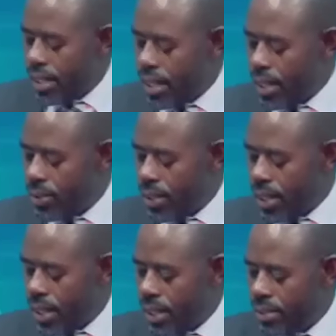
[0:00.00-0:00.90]
out
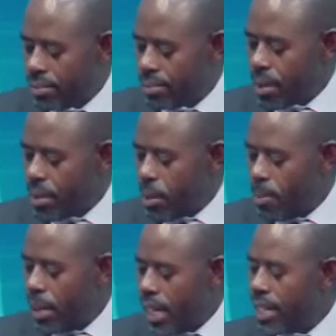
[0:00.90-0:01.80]
there
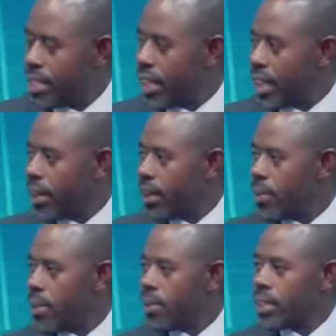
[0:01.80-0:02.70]
mobilizing
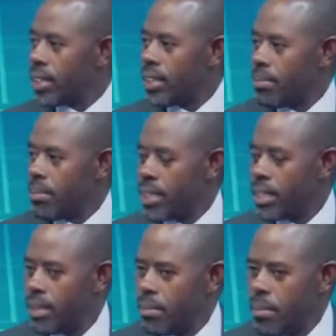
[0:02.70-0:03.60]
with Dr. Kizza
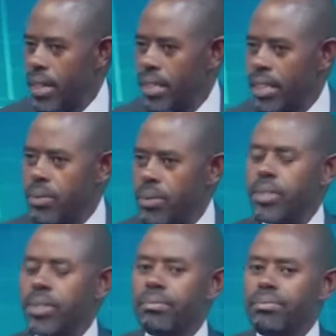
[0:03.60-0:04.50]
Besigye, and people asking the
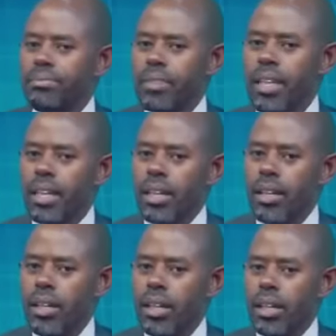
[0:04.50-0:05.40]
question,
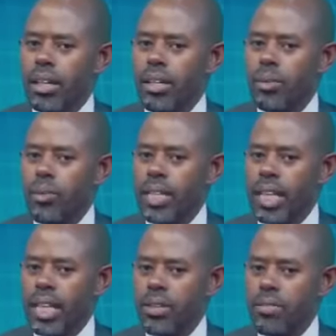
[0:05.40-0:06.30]

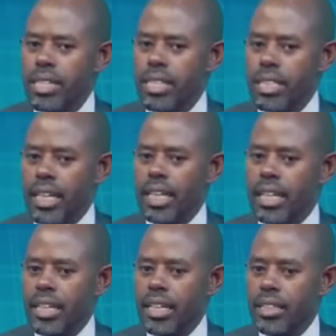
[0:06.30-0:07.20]
what kind of
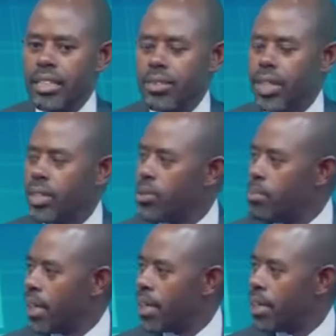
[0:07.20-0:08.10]
return is he trying
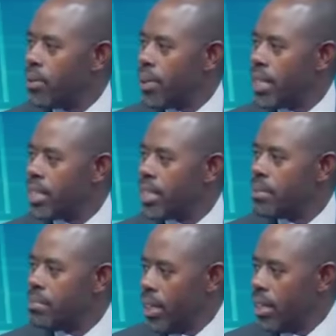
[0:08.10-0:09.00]
to make? What does
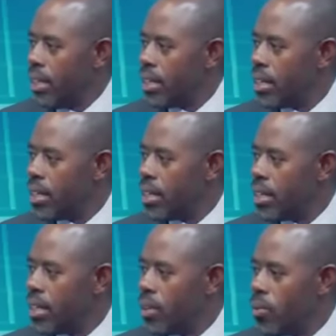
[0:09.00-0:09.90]
this mean?
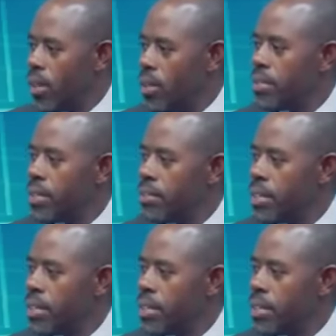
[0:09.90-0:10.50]
One for